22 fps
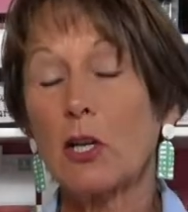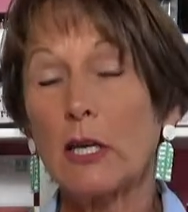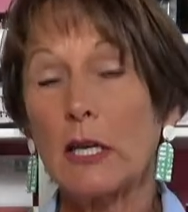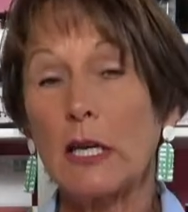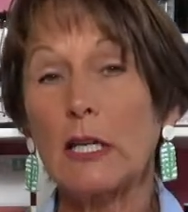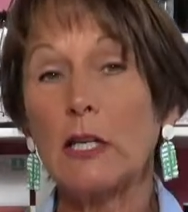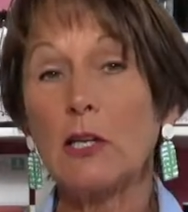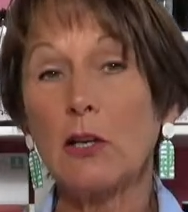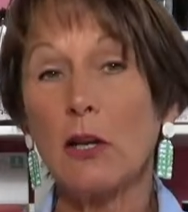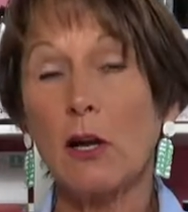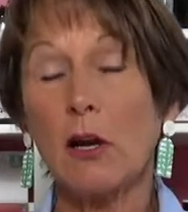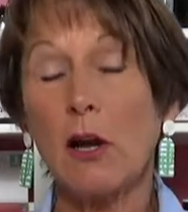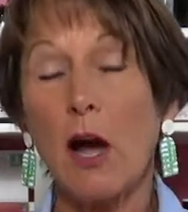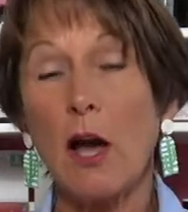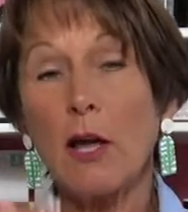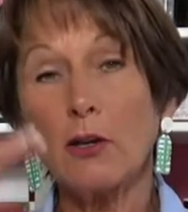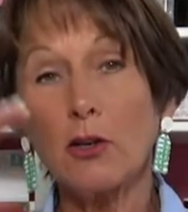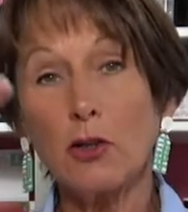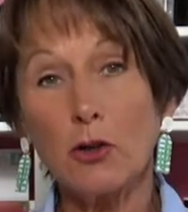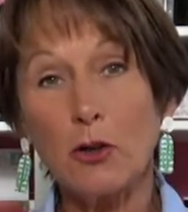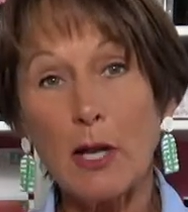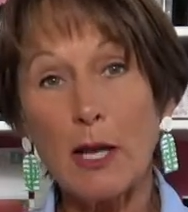get,
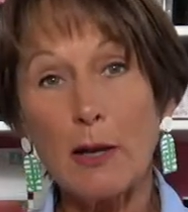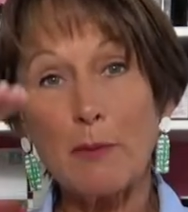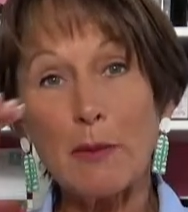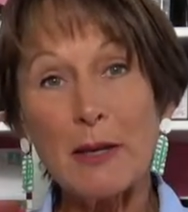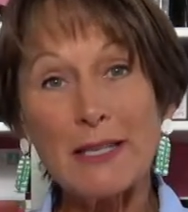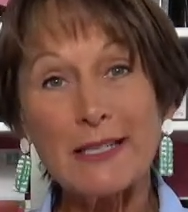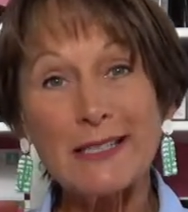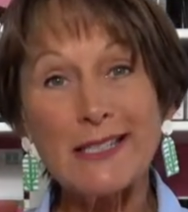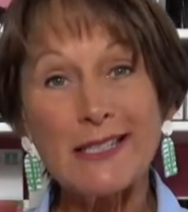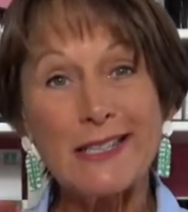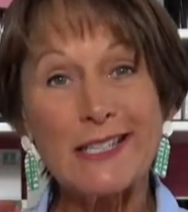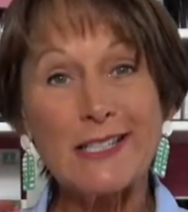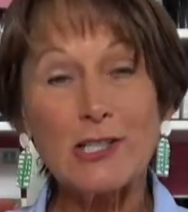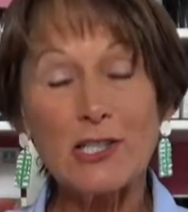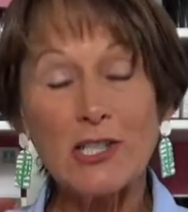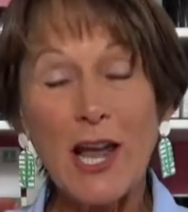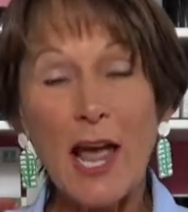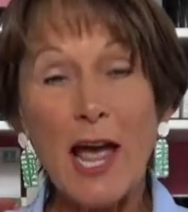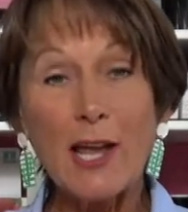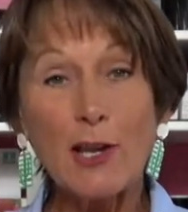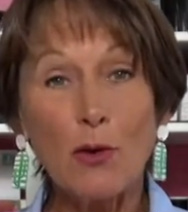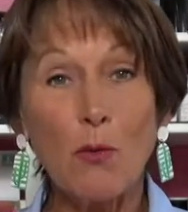gotten your name into the
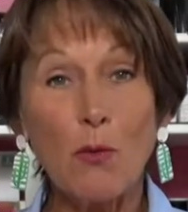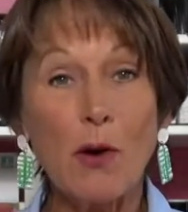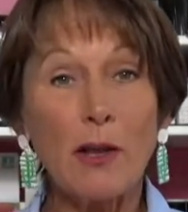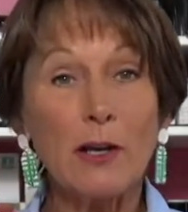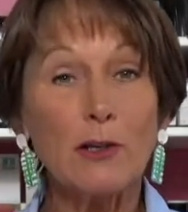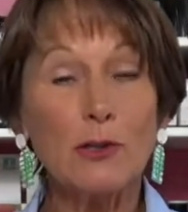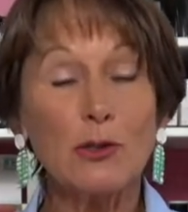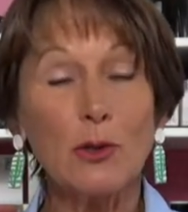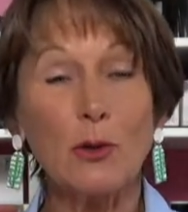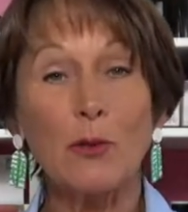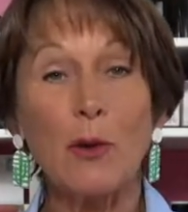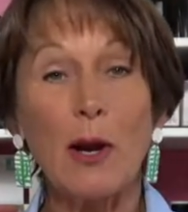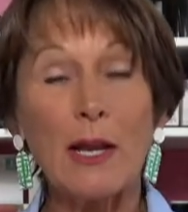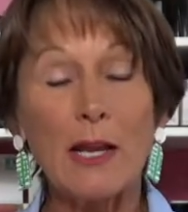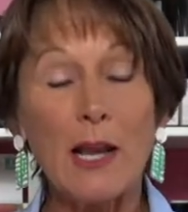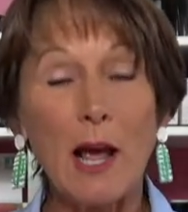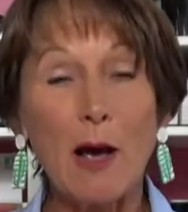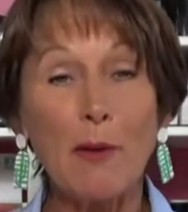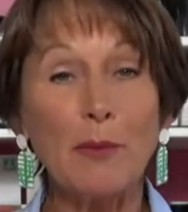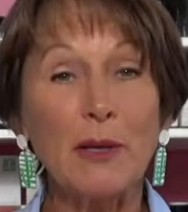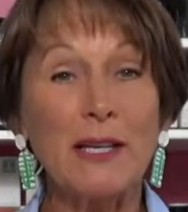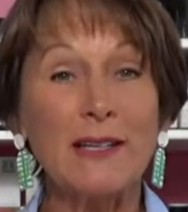chat, you want to do it right
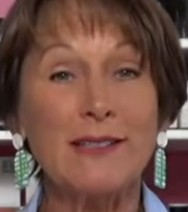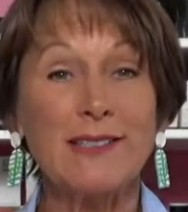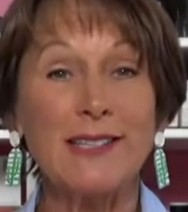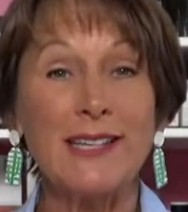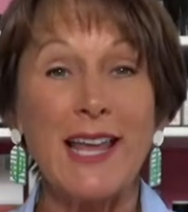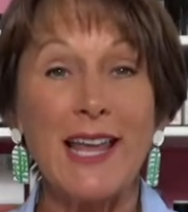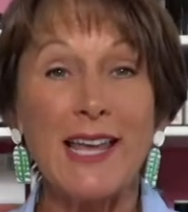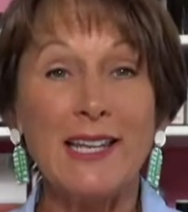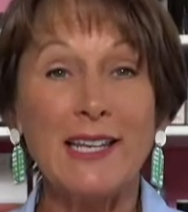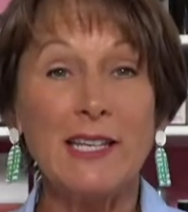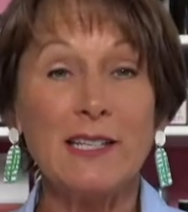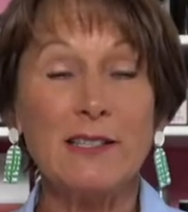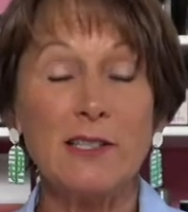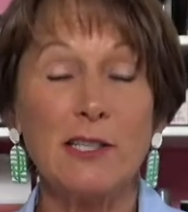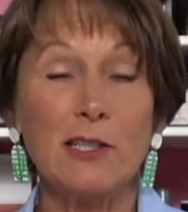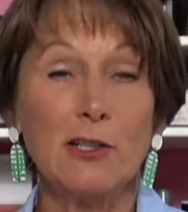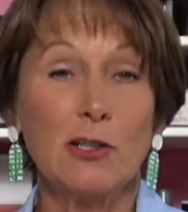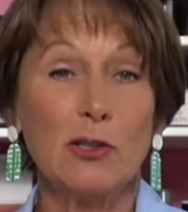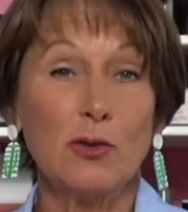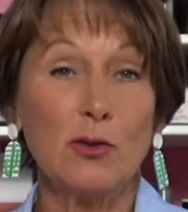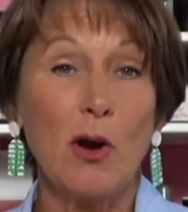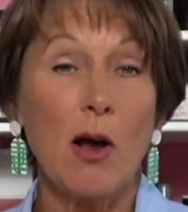now because Katie is
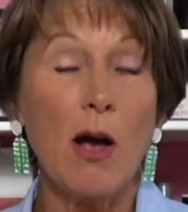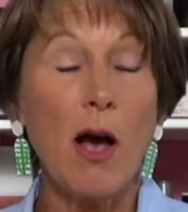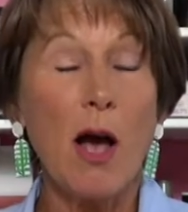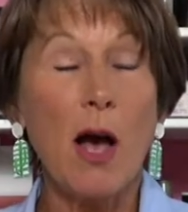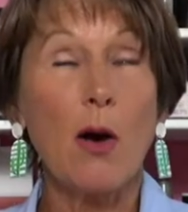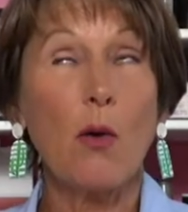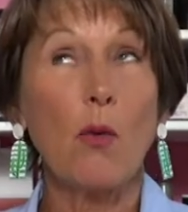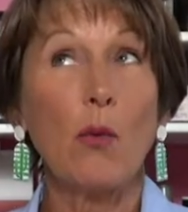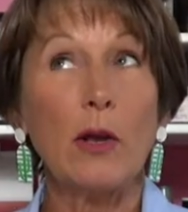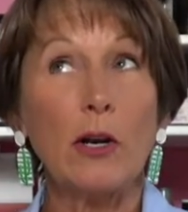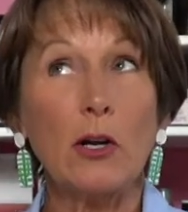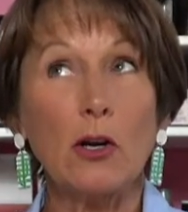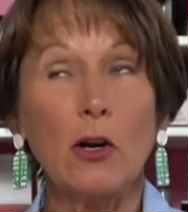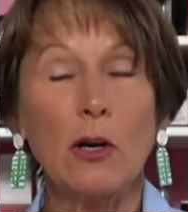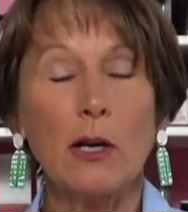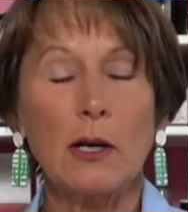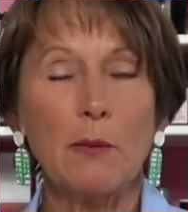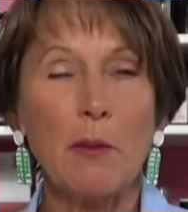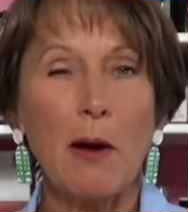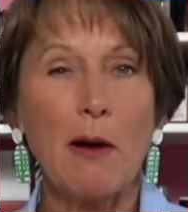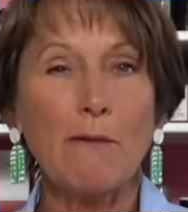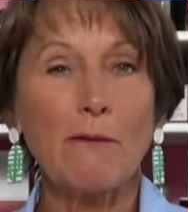going to draw a winner
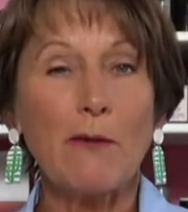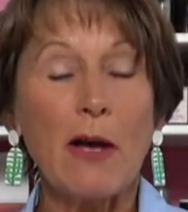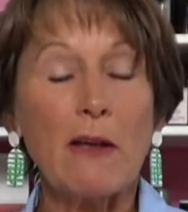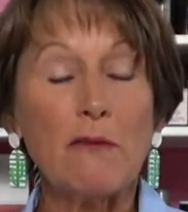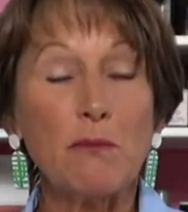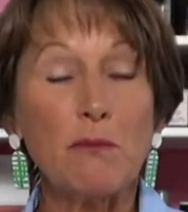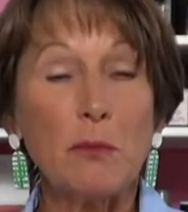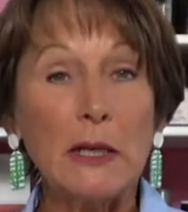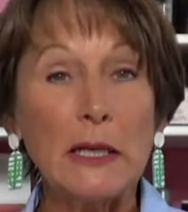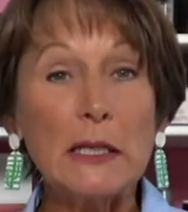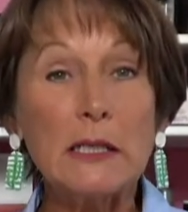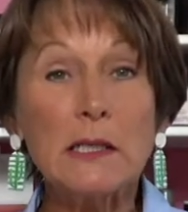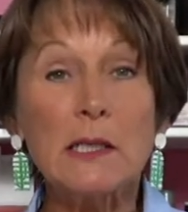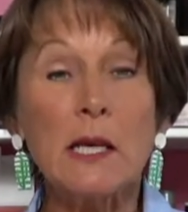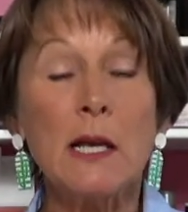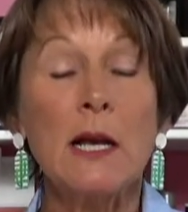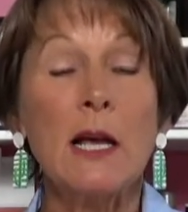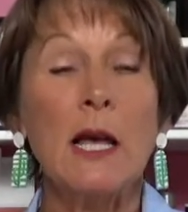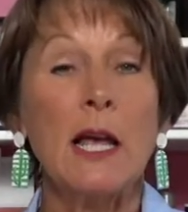in about five minutes.